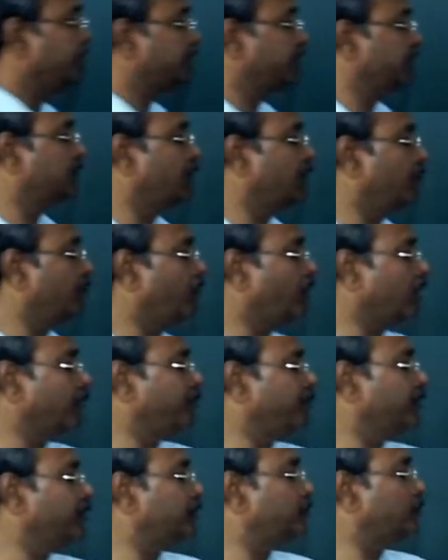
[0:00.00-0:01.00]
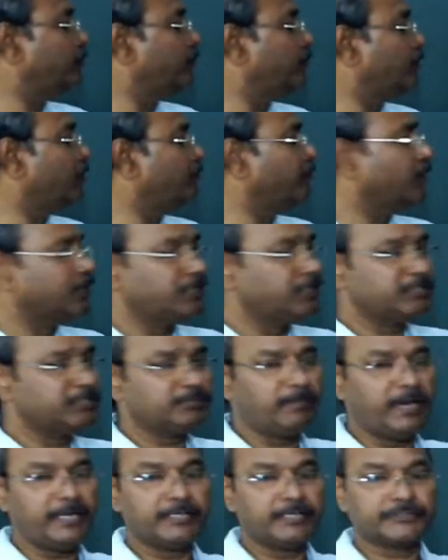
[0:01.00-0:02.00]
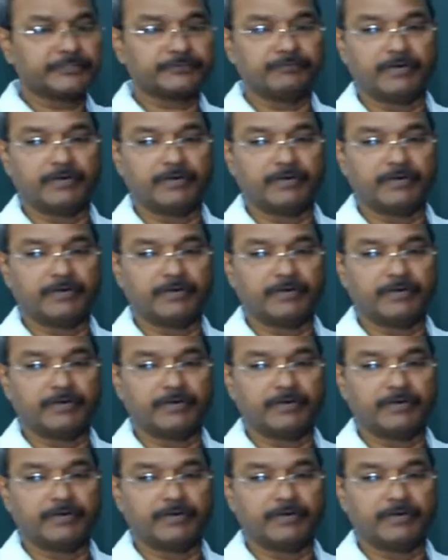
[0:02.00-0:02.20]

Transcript: a mod amplitude form for this minus 1.